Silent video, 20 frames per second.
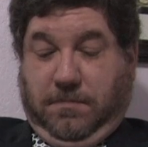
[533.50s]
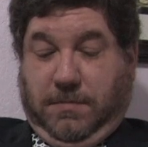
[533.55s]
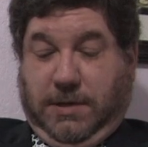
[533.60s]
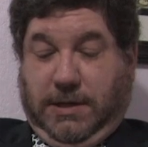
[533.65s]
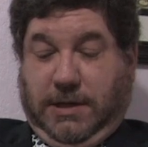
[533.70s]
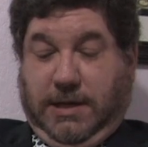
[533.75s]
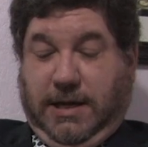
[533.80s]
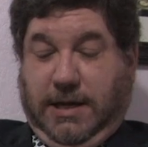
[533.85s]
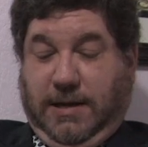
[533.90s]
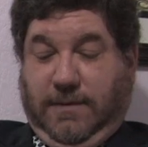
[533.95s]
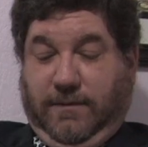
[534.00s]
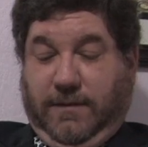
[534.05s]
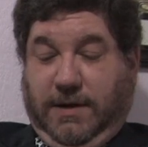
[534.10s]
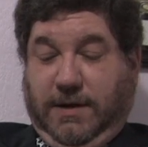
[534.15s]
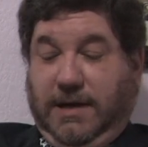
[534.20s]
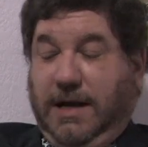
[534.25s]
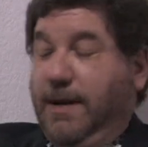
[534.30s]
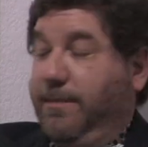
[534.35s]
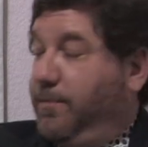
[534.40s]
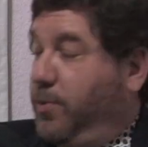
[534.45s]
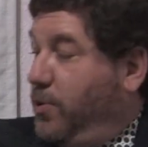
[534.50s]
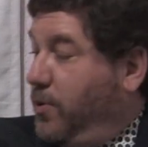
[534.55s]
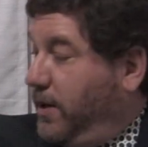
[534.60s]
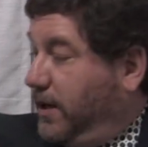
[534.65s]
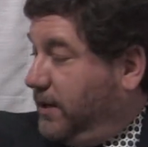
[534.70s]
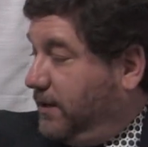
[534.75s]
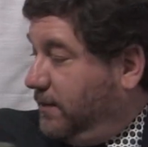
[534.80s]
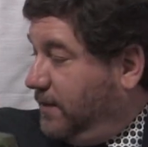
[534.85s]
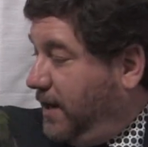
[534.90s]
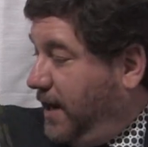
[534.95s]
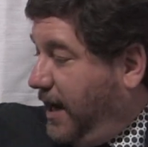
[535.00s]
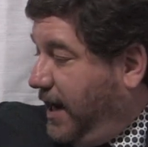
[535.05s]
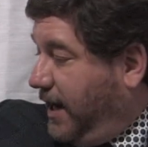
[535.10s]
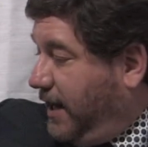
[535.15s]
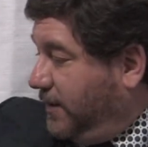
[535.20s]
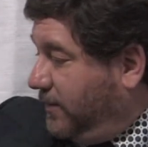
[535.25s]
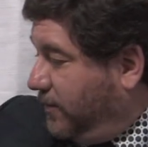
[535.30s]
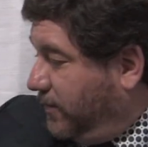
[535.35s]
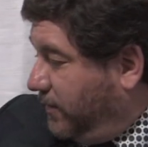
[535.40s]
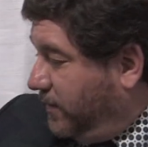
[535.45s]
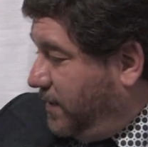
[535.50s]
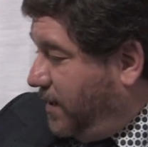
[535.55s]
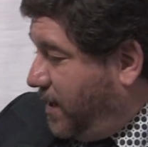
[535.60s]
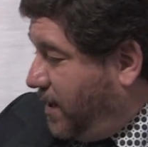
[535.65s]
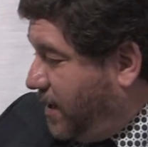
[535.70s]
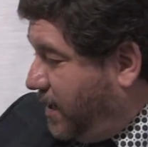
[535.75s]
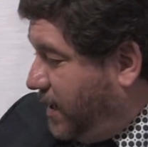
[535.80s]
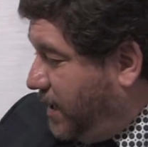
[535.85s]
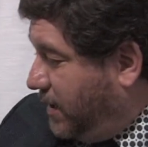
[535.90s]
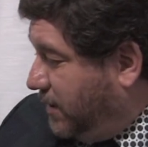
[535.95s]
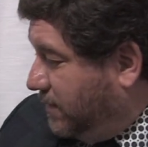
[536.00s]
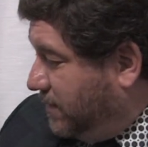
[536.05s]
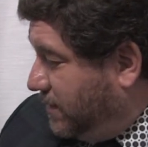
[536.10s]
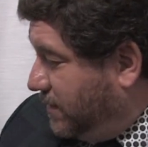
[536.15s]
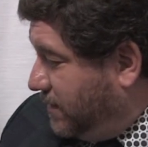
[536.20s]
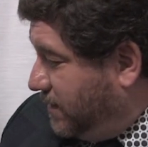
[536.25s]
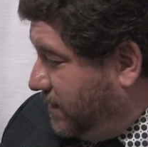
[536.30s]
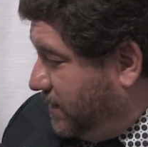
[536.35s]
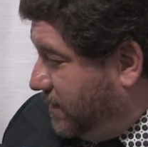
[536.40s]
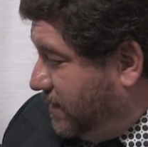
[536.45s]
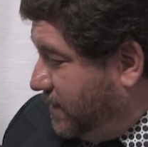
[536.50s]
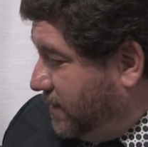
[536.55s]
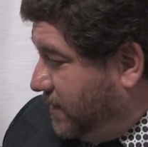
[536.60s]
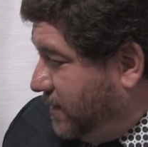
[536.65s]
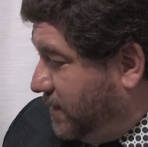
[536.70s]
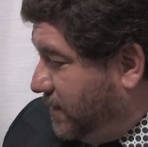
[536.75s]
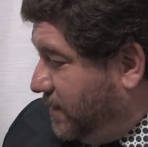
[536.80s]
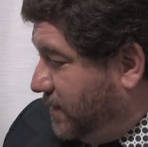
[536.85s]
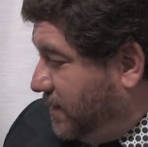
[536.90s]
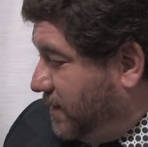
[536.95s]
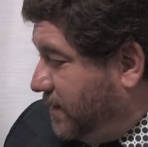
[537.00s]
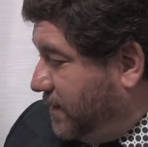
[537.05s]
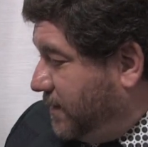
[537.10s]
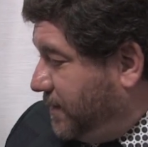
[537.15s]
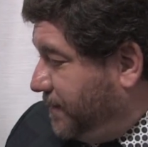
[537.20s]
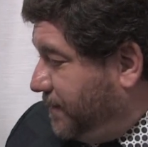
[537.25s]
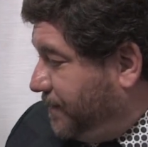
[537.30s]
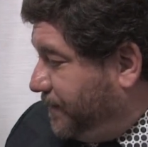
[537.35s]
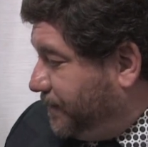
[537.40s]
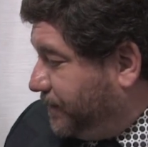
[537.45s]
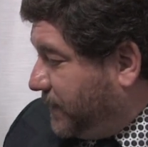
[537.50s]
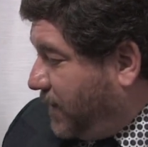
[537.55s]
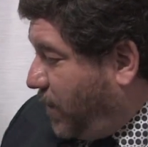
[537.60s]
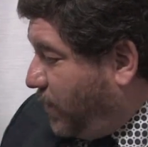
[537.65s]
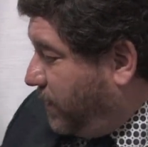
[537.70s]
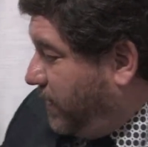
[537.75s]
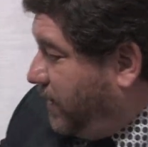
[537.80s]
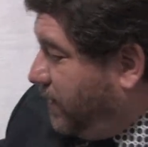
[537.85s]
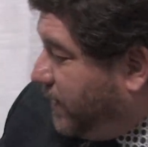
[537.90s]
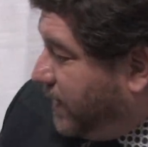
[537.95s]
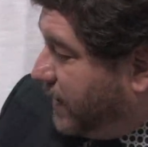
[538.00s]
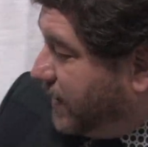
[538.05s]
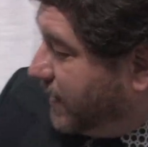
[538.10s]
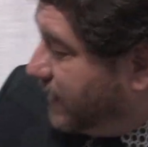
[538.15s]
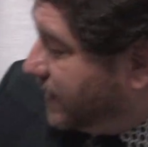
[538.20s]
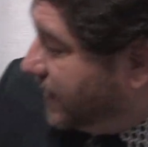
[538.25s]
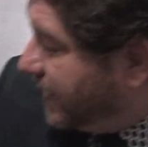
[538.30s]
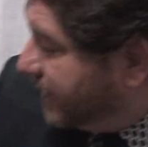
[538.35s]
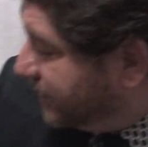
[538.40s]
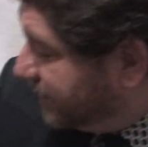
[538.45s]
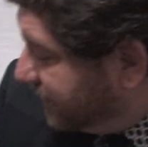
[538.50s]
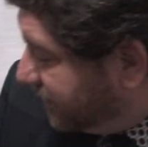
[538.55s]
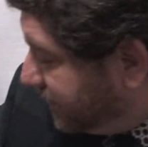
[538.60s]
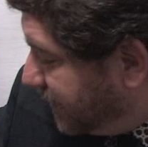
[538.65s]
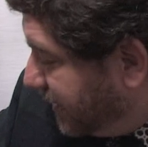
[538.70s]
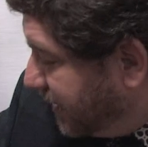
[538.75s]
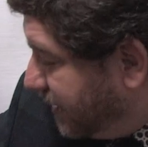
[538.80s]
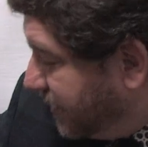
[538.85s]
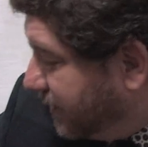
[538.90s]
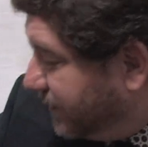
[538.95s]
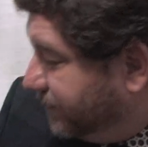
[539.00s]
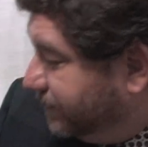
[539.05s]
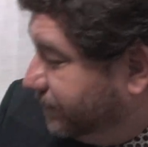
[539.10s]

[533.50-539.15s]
I can't read that, 0.8 or 9. Oh, here, I got glasses right here.